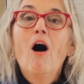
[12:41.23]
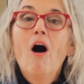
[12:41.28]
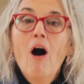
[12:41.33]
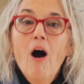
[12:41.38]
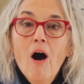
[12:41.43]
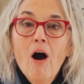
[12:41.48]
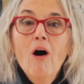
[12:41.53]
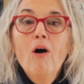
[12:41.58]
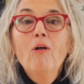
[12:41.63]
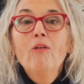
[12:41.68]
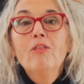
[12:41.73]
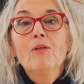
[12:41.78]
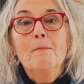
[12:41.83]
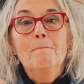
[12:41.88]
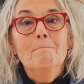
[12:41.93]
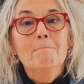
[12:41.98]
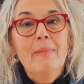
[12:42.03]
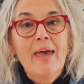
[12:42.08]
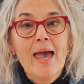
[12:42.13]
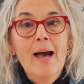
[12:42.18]
All the
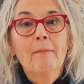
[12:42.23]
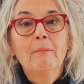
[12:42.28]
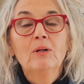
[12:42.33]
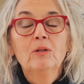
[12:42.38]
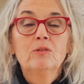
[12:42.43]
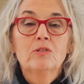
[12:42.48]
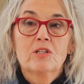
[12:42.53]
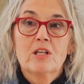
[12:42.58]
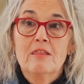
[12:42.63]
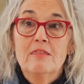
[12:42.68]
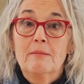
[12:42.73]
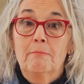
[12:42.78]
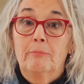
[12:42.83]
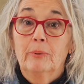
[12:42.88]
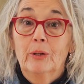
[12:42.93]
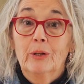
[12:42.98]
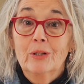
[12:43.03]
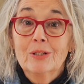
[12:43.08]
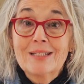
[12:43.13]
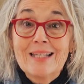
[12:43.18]
mammals and the
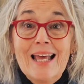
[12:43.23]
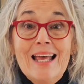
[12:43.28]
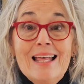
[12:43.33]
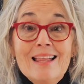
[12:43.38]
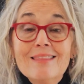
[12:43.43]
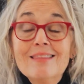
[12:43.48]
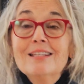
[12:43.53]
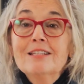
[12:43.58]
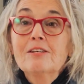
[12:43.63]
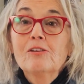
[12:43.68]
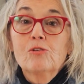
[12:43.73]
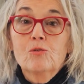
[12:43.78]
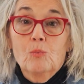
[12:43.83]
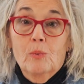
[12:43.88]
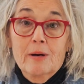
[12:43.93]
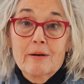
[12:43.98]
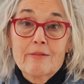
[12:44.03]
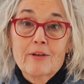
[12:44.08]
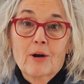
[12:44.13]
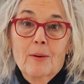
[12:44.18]
birds, this is
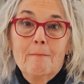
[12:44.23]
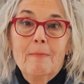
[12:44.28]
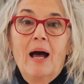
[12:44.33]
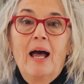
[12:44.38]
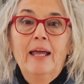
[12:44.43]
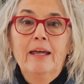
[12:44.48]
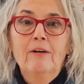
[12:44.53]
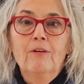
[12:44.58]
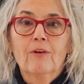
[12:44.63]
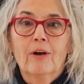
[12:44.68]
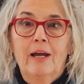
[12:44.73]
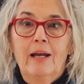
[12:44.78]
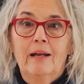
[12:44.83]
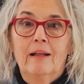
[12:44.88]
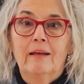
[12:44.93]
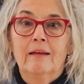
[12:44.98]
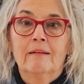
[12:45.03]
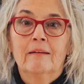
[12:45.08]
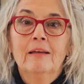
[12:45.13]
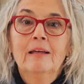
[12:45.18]
where they're
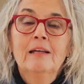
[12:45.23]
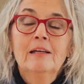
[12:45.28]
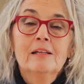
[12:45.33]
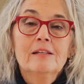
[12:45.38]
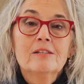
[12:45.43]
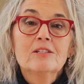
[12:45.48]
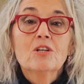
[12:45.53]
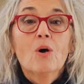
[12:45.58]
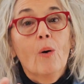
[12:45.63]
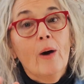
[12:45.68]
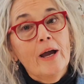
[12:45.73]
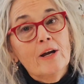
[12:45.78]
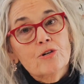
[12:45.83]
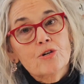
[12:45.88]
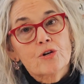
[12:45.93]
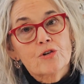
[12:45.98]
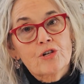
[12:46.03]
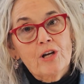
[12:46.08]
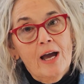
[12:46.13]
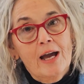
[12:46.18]
migrating. So as
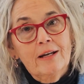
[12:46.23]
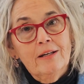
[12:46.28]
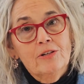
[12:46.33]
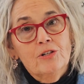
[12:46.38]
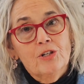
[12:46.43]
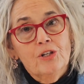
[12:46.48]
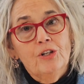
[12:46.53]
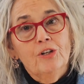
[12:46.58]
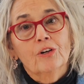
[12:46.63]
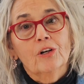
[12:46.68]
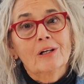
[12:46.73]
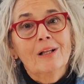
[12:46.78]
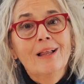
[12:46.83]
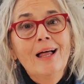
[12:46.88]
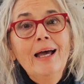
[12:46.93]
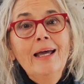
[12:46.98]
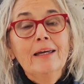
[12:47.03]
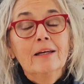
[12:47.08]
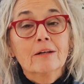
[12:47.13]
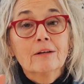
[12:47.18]
you're talking to your
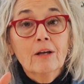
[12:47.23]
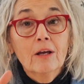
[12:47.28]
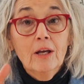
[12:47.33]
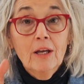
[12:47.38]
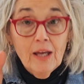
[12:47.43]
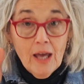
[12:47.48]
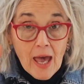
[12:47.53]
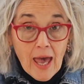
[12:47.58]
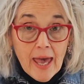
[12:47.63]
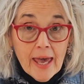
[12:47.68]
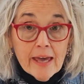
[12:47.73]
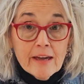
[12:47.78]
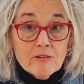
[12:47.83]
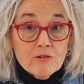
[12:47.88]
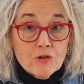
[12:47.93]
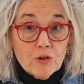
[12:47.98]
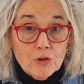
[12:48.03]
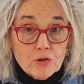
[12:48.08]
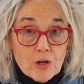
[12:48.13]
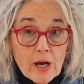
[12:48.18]
client
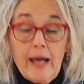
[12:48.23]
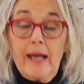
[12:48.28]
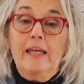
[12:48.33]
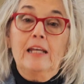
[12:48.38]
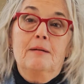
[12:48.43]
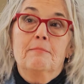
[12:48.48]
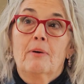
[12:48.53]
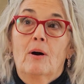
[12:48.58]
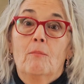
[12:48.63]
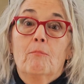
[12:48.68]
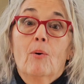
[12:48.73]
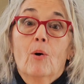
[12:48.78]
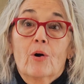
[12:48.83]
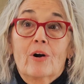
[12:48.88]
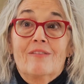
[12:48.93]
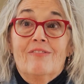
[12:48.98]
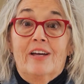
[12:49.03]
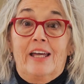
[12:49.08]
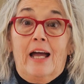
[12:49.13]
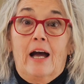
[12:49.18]
and you're talking about
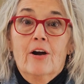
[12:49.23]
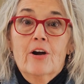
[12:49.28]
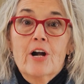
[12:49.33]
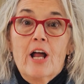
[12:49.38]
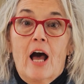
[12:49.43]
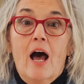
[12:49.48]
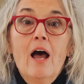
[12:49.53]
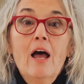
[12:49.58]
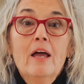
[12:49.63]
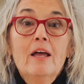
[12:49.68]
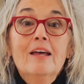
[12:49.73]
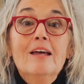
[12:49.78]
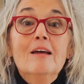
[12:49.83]
Puerto Vallarta,